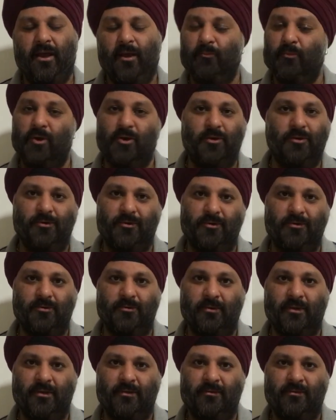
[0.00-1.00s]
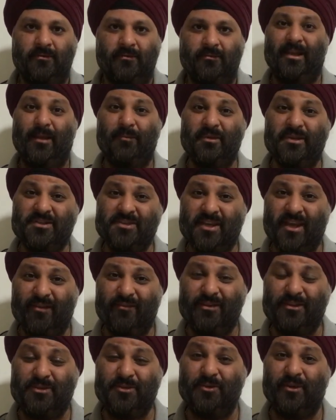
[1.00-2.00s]
I'm not going to do it. Let me share
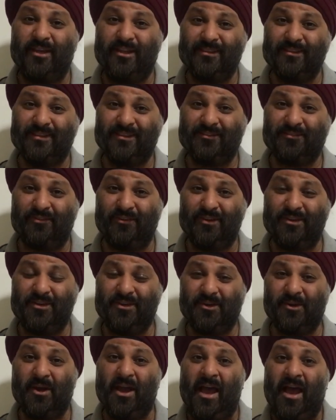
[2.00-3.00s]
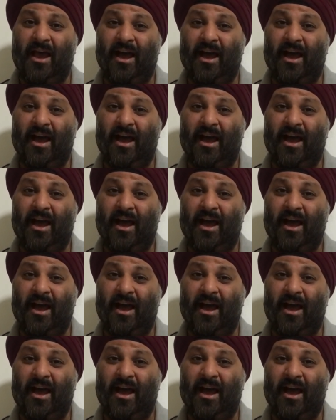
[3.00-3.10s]
with you in this video